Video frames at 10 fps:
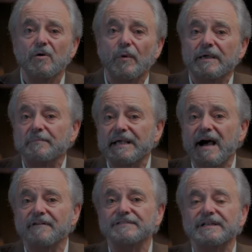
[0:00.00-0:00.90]
we can be
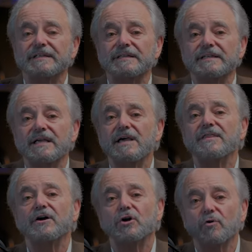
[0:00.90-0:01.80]
confident that
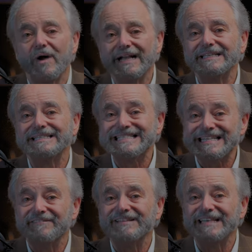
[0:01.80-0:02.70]
the correct
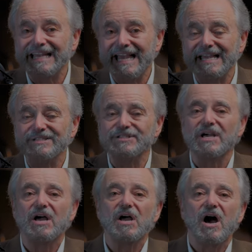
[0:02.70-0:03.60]
seven days
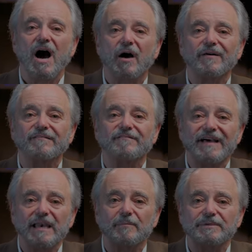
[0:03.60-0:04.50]
are
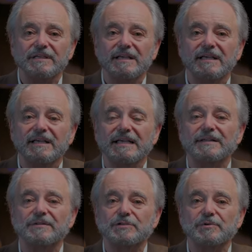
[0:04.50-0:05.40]
enveloped
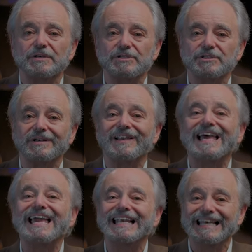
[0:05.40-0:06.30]
in the traditional
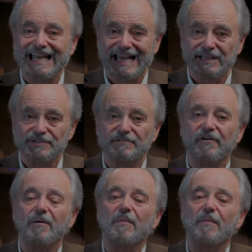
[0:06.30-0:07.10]
eight days of our